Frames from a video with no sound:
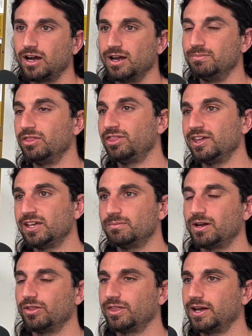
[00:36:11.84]
I've been thinking
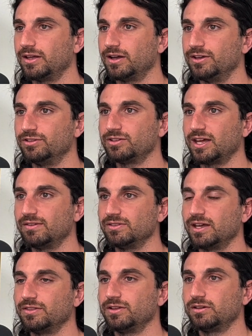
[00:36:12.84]
about that. I just
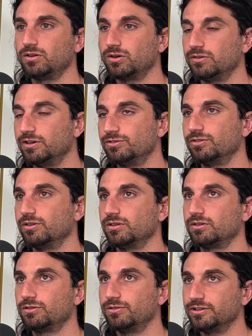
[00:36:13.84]
haven't had the courage or the
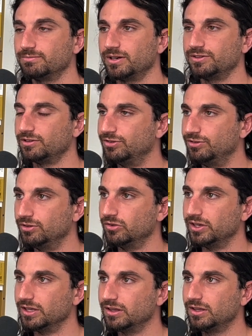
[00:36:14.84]
charisma to
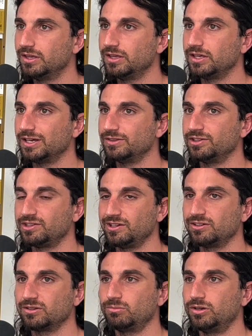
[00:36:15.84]
do it. And to
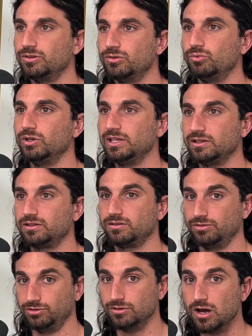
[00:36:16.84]
see someone who we
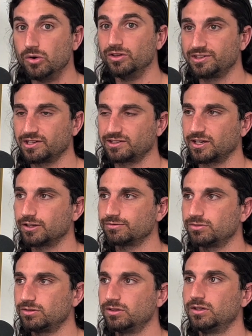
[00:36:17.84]
know is
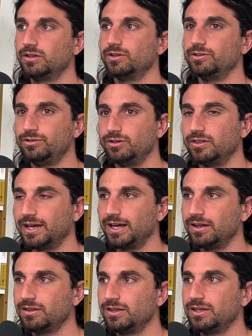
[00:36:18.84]
successful do
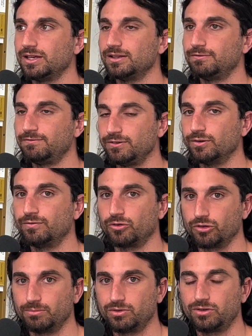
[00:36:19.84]
that and feel
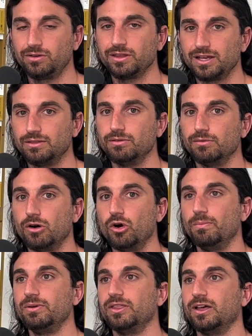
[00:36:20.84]
vulnerable and
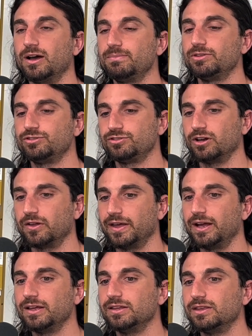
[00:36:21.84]
open up and share
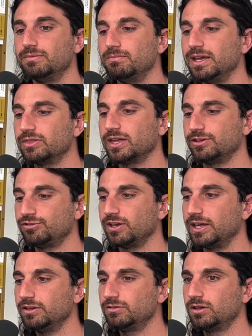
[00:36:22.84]
that and then make that
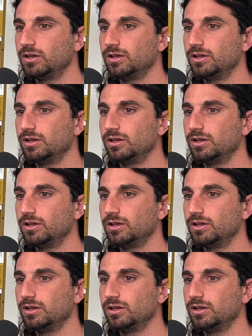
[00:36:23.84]
change